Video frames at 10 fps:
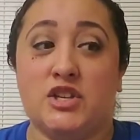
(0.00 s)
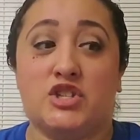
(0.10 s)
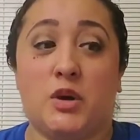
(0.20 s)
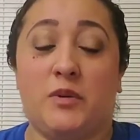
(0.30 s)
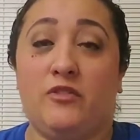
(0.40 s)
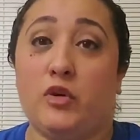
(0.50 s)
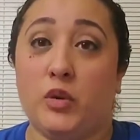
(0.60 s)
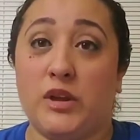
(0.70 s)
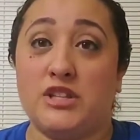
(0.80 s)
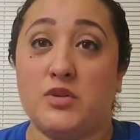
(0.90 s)
So
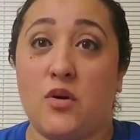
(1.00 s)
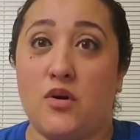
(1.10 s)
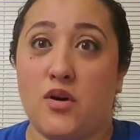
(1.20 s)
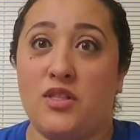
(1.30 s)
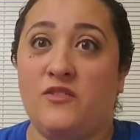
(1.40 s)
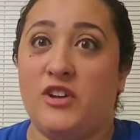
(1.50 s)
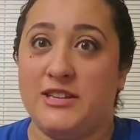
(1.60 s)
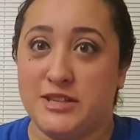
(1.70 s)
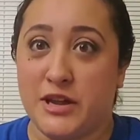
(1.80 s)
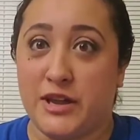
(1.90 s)
before we do all the
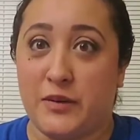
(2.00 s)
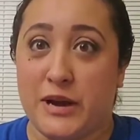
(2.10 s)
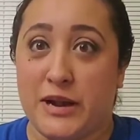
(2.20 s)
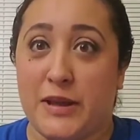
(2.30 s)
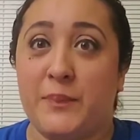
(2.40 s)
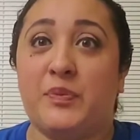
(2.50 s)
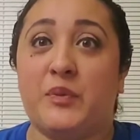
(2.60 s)
fun decorating,